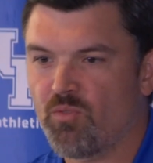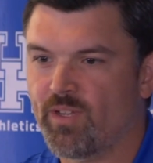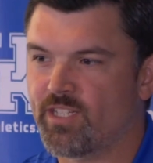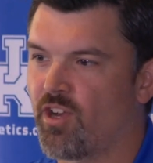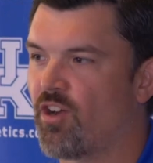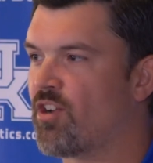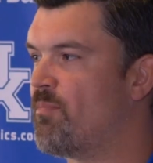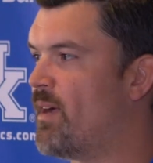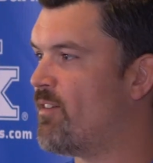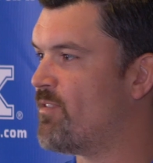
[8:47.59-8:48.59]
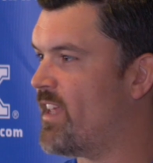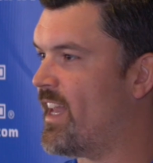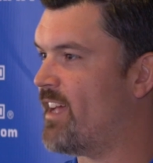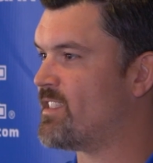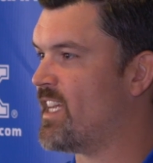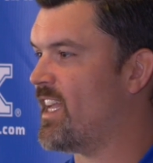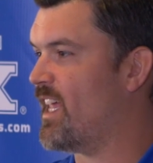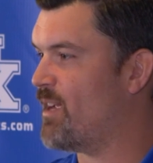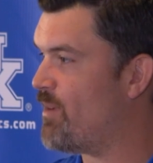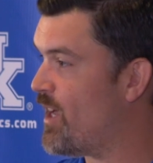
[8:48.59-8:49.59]
we talk about that outside
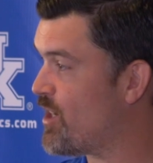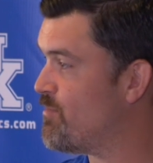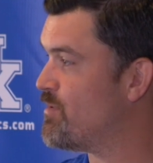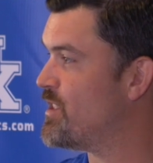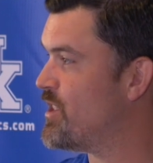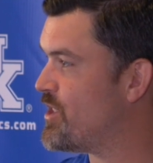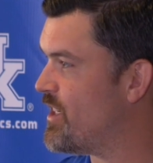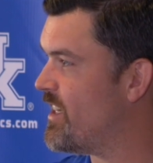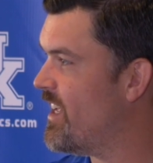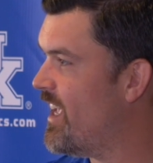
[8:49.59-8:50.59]
linebacker position,